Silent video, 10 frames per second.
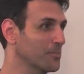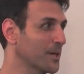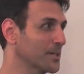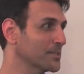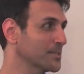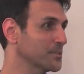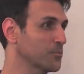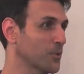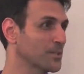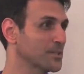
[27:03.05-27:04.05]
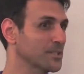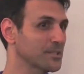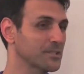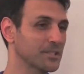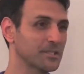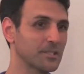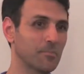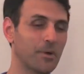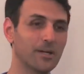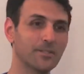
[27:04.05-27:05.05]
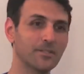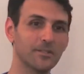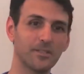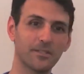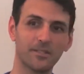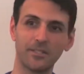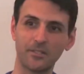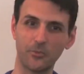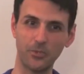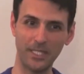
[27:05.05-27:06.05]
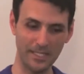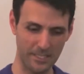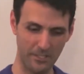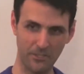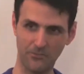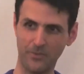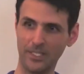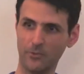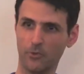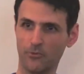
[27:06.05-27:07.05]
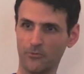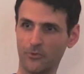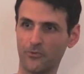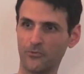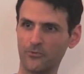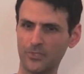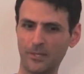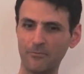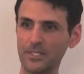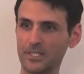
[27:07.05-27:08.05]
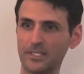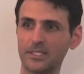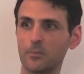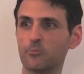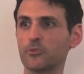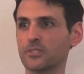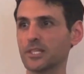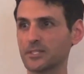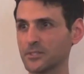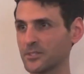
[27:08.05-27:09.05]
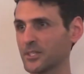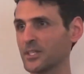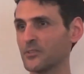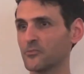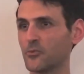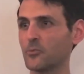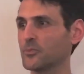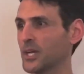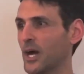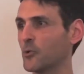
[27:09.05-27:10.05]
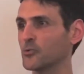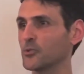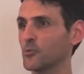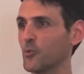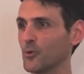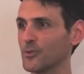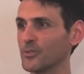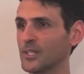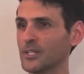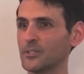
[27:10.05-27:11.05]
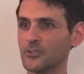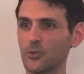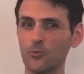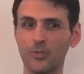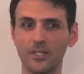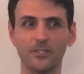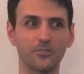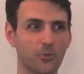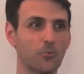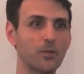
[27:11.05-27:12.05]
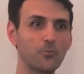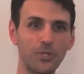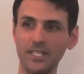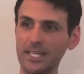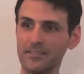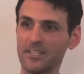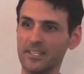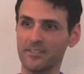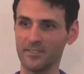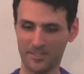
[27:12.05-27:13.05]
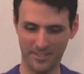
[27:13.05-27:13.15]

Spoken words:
part is the part that creates this feeling of something that separates us from the outer world. So when we get hit,